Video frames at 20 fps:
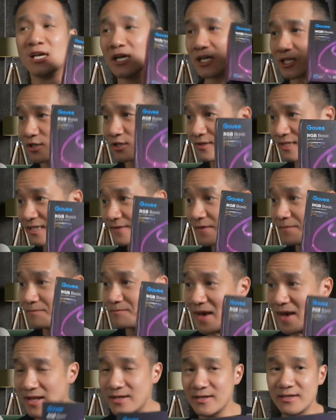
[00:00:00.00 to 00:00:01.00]
so it's even
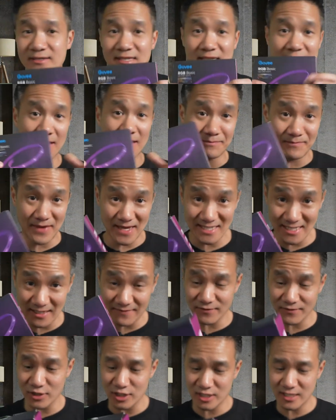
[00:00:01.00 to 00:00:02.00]
better than the basic
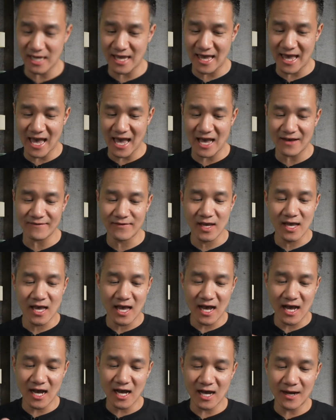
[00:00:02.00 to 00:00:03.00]
version I have
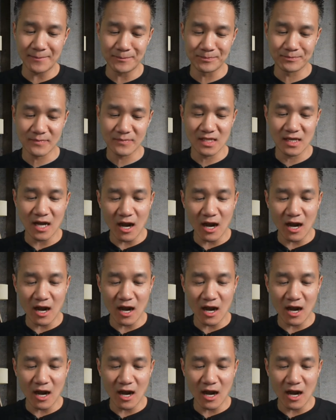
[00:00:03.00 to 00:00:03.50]
um,